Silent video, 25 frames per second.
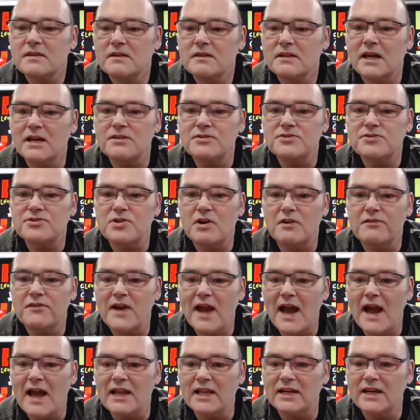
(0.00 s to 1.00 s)
That's soft.
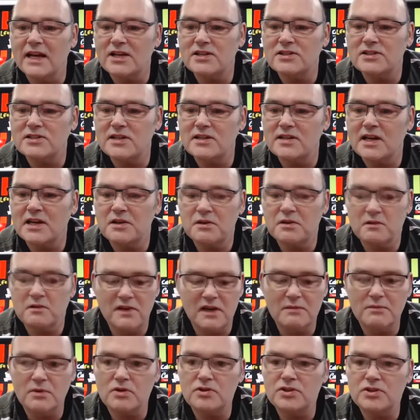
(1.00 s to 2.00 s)
Alan Ashley, thank you
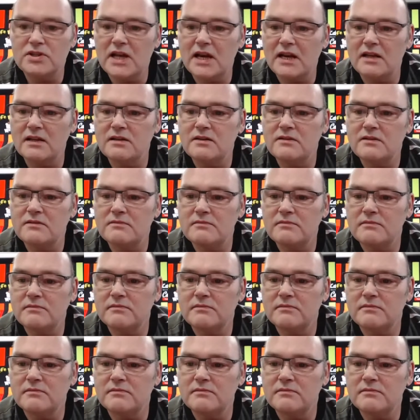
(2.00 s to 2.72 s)
very much, Alan.